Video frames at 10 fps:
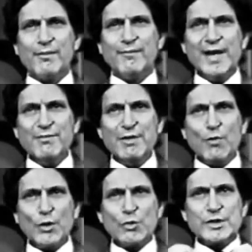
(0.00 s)
when we
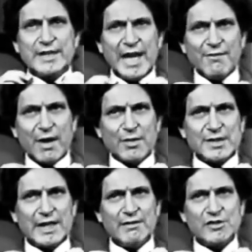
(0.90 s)
want to save
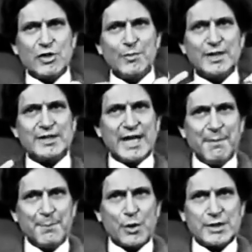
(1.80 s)
ourselves from the
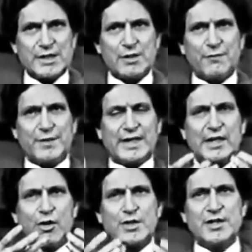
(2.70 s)
same process of
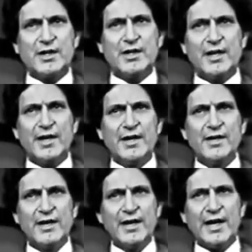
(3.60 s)
technological
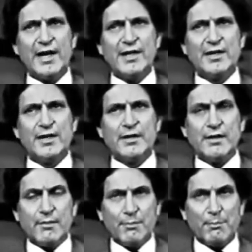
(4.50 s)
and uh,
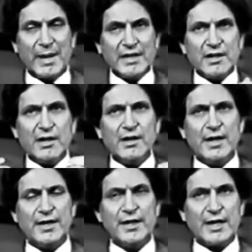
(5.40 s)
mental
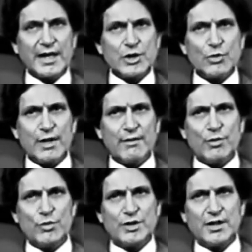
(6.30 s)
and intellectual
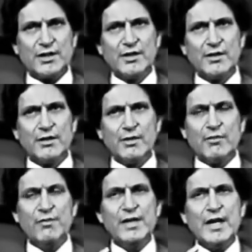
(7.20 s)
evolution,
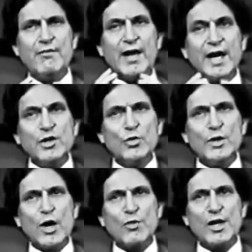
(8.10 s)
we have had to
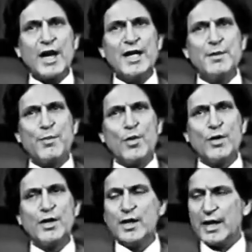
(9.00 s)
now rely
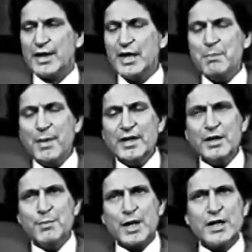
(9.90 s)
upon an
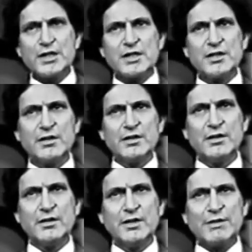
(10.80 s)
independent branch
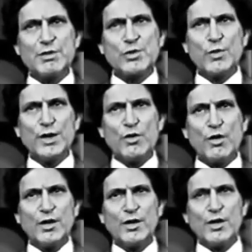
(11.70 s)
that was going
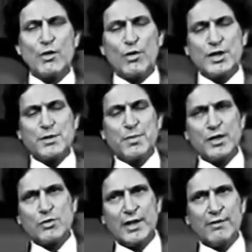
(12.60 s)
on called
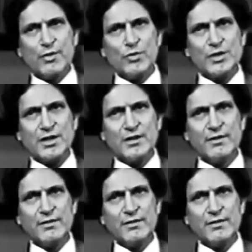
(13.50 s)
spiritual evolution.